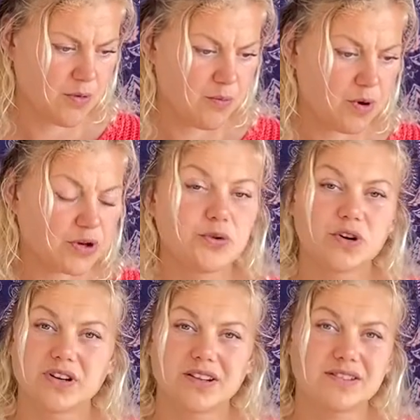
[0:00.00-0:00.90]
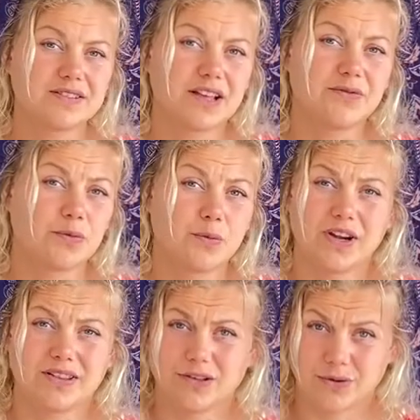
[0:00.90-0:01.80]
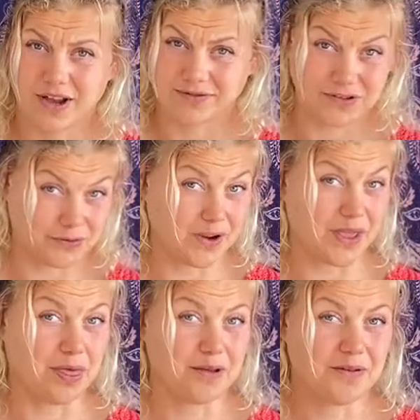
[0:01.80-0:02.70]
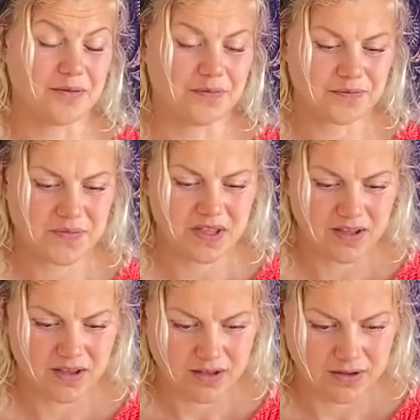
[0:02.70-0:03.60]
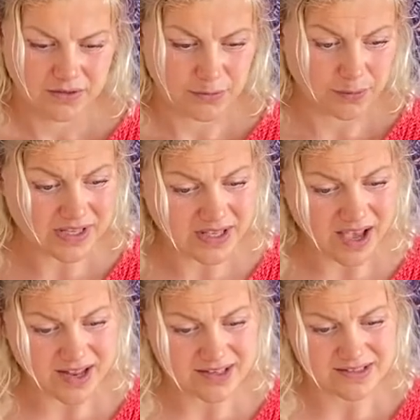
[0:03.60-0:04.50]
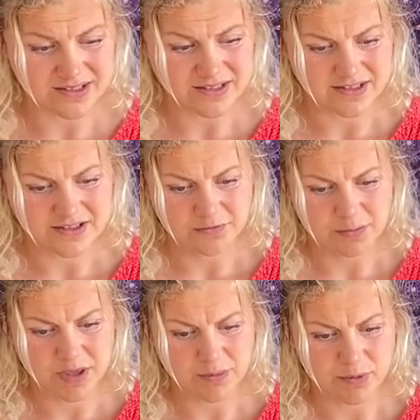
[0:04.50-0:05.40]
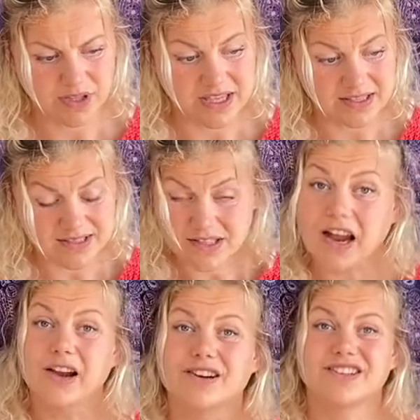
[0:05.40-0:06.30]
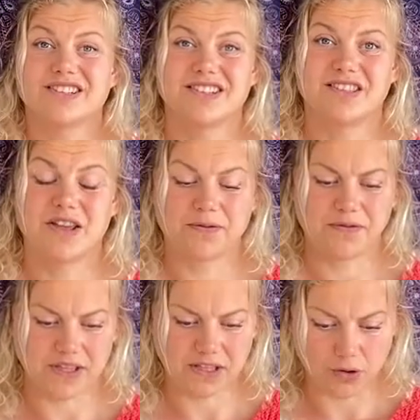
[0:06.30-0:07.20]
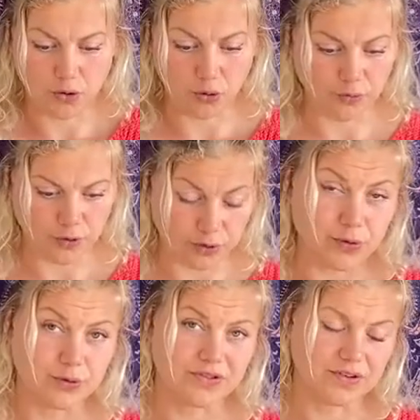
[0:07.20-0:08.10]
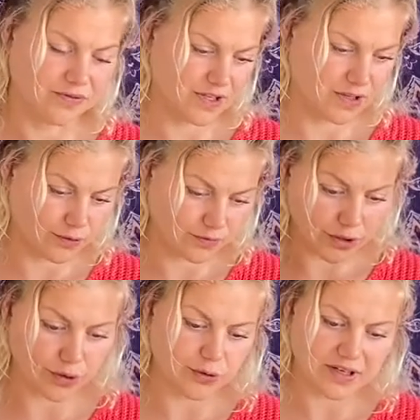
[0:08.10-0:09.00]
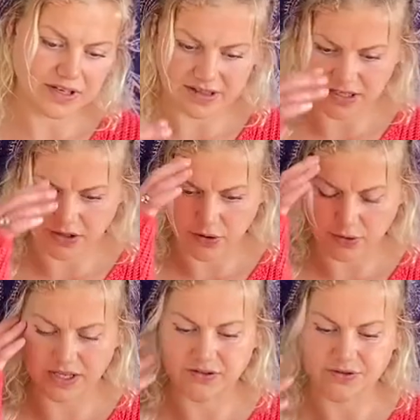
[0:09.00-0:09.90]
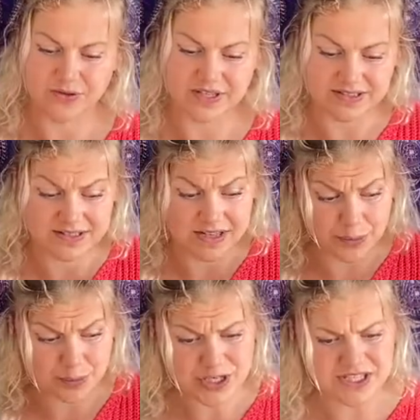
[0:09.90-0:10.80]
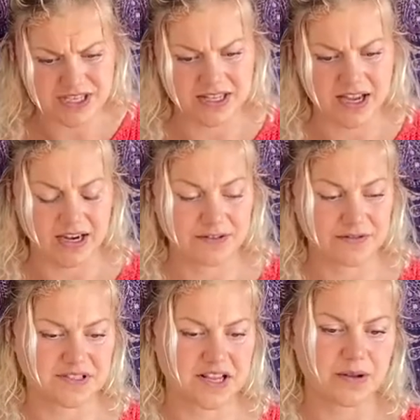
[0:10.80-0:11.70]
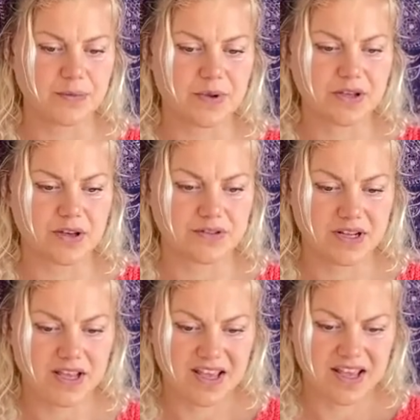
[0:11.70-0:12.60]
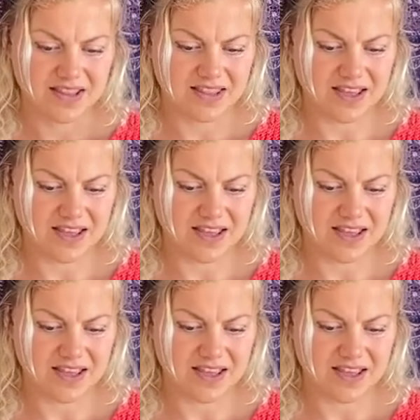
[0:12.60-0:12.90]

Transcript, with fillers: but you are not self-aware that you have the strength so many highly sensitive people get scared. They feel overused, they feel overloaded, and they go into this depression kind of state because they